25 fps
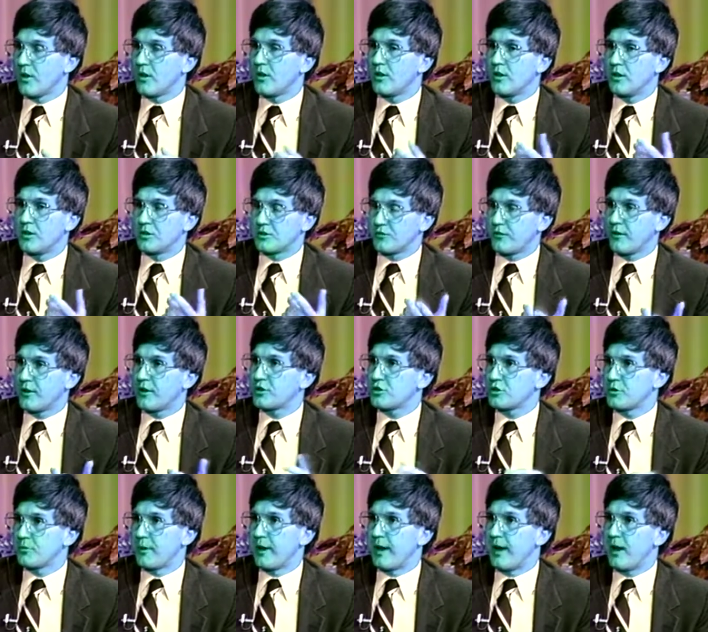His finger
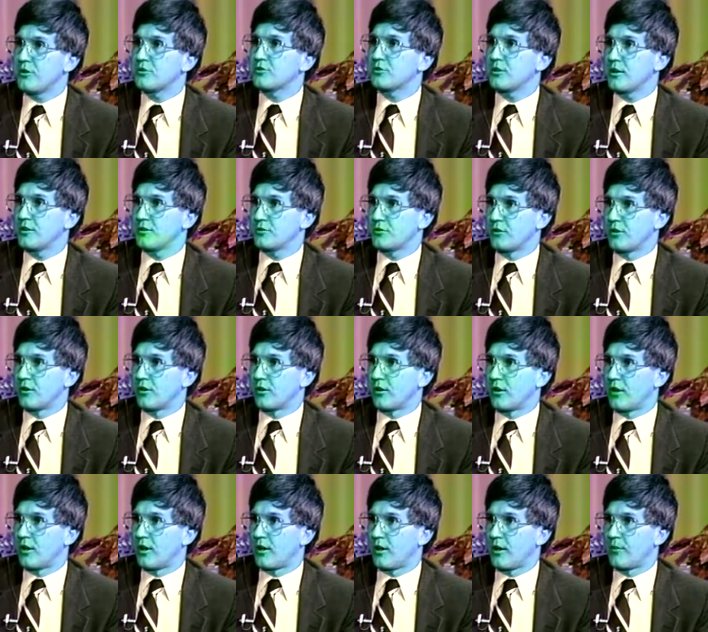should be outside the trigger
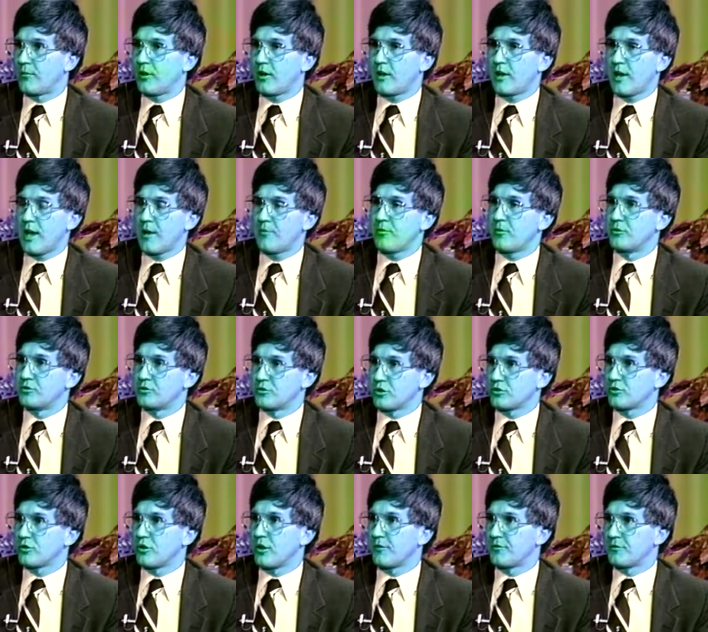guard. I'm not happy with
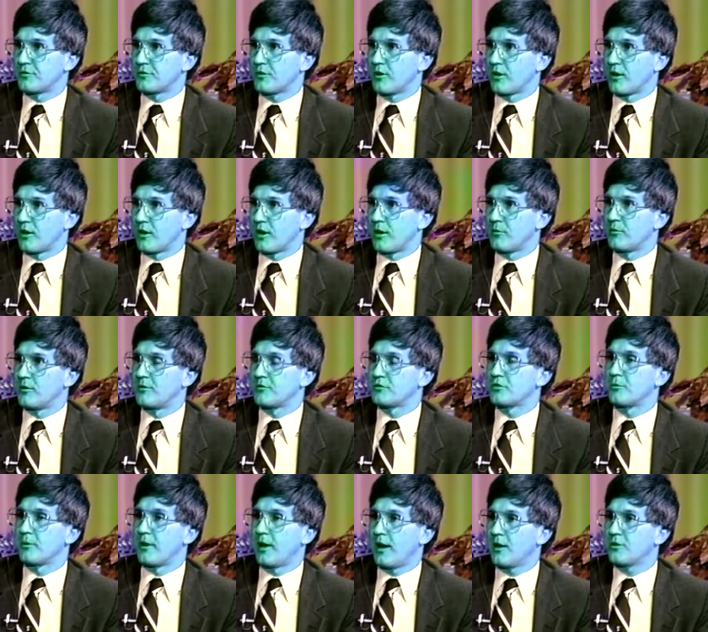just off the trigger. I believe it
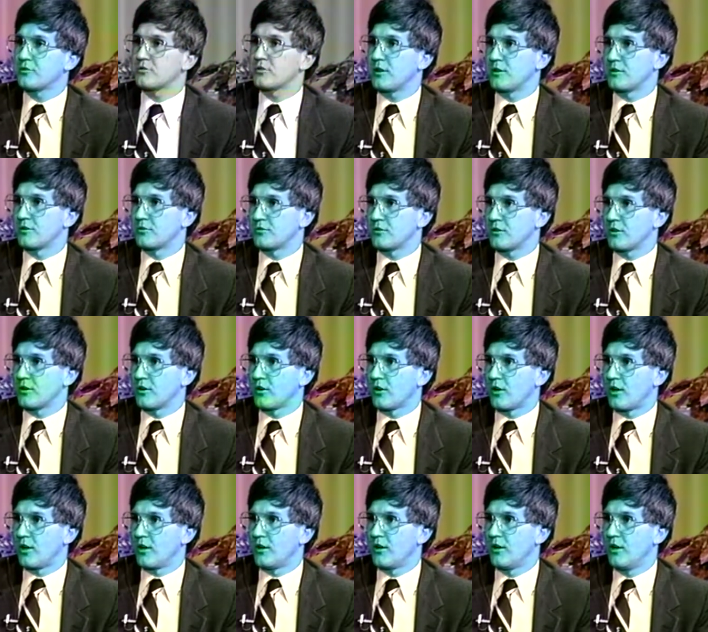should be outside the trigger
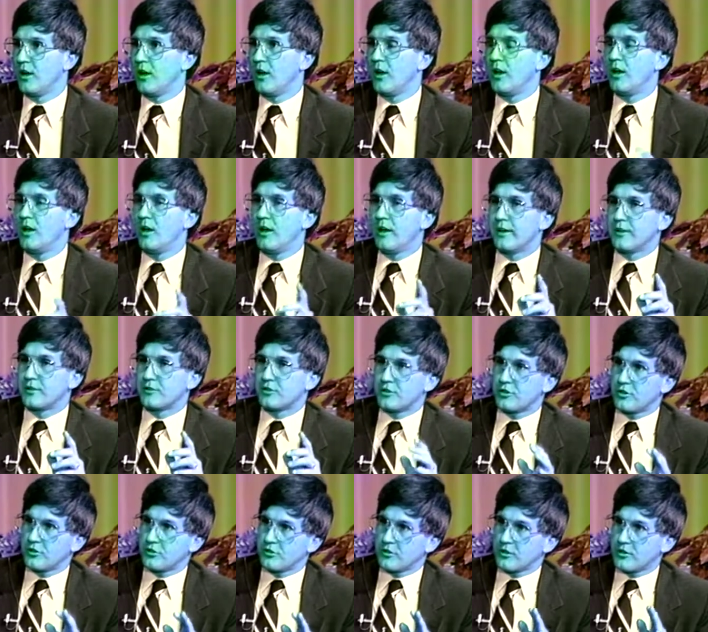guard
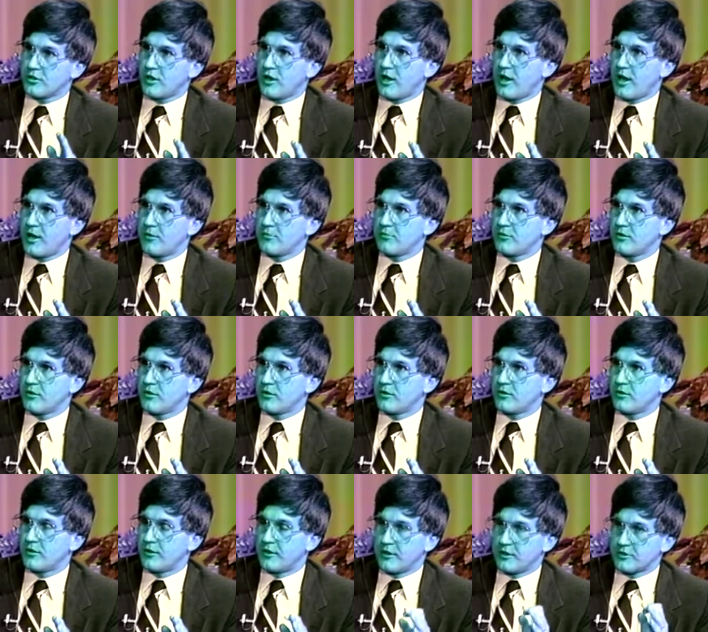until the time
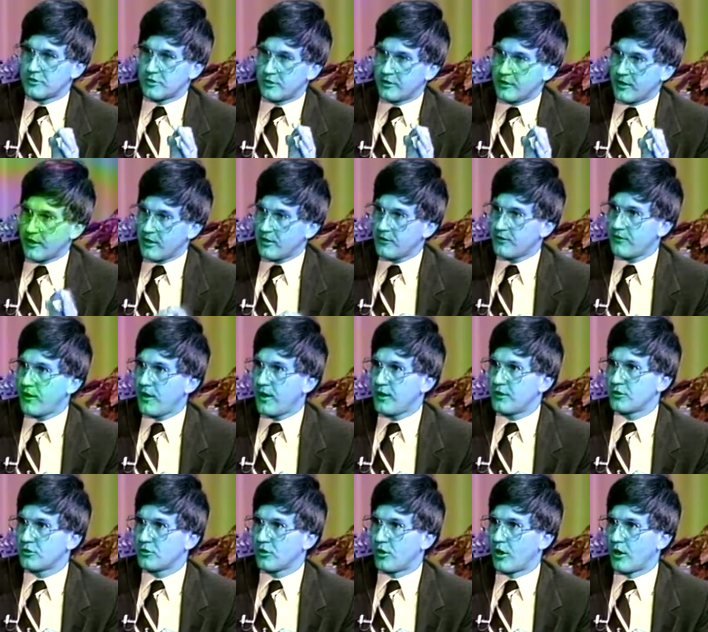that he has identified
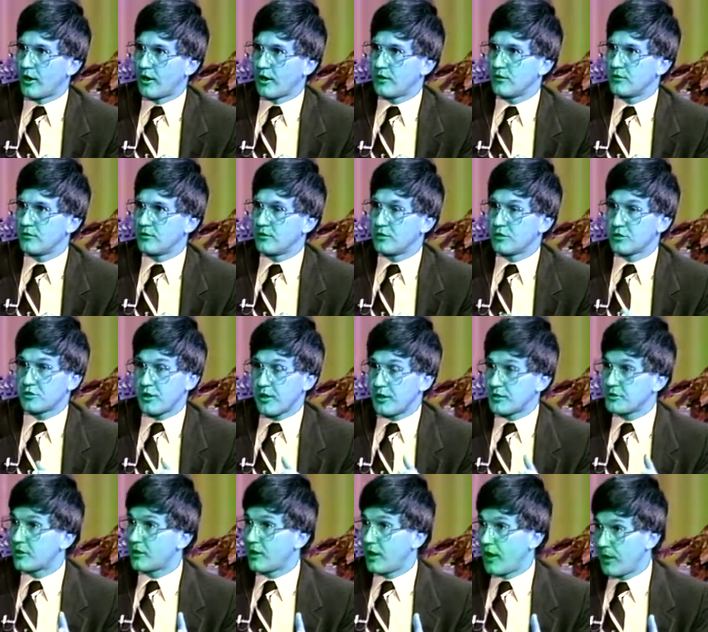the target, in this
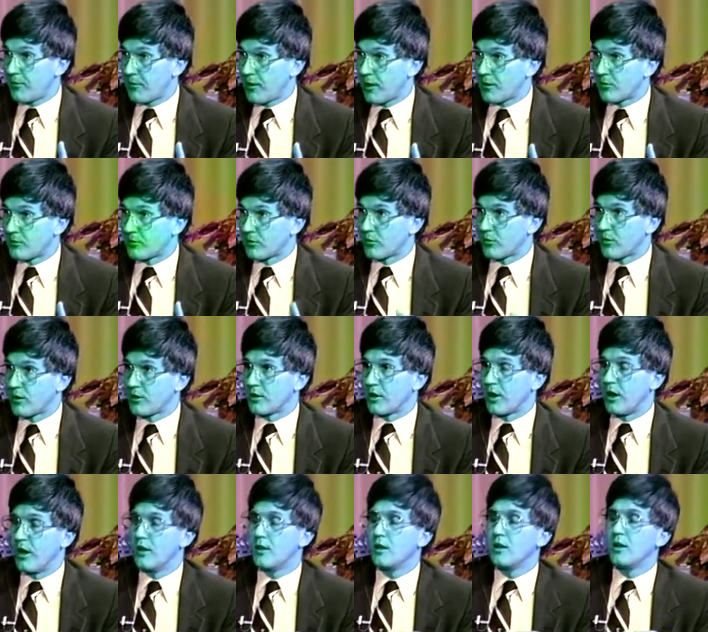case a game animal or
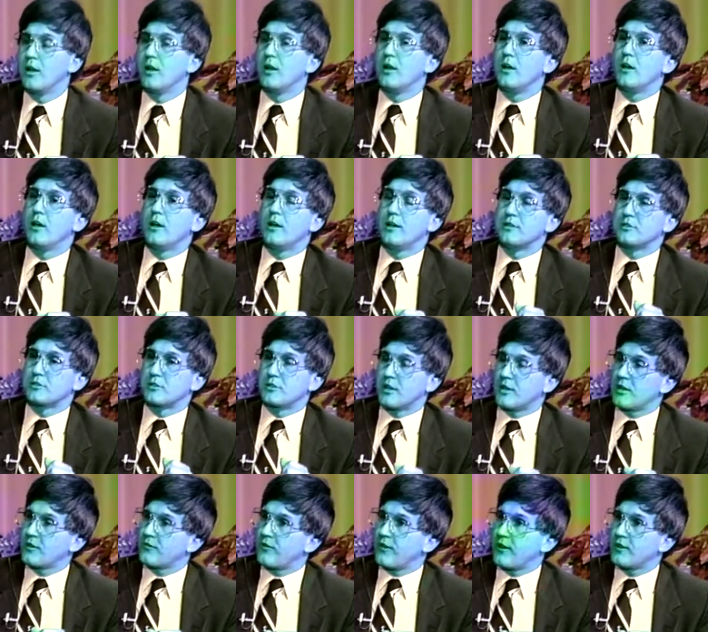whatnot. He's
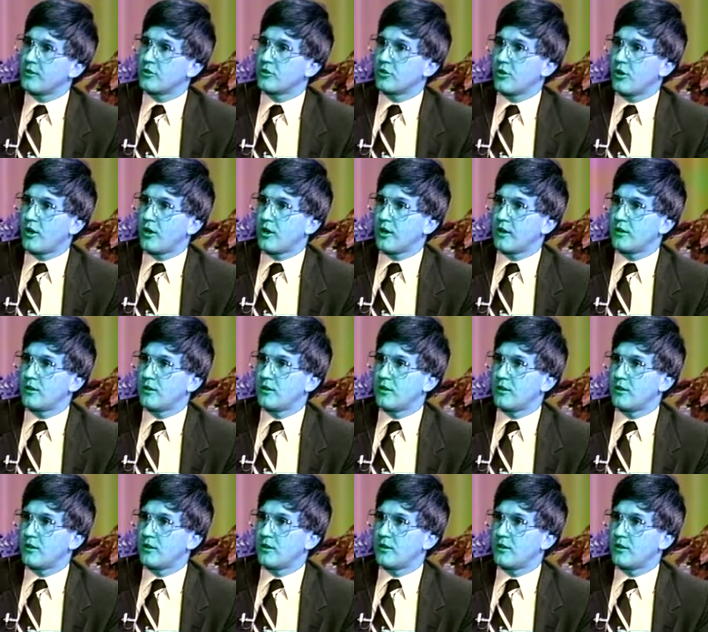identified the target.